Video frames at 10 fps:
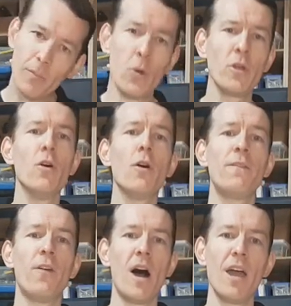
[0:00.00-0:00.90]
put your
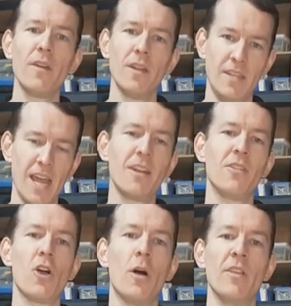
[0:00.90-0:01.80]
five down
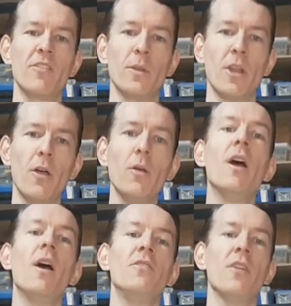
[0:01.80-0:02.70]
in the comments below
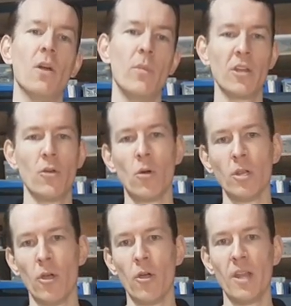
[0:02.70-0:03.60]
so that we can all
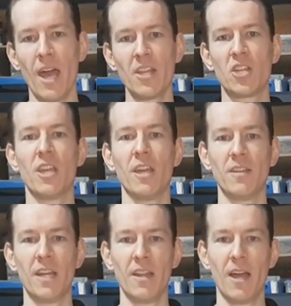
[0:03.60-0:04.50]
learn and share
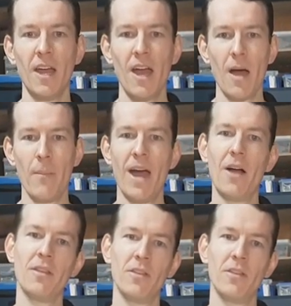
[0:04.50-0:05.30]
together about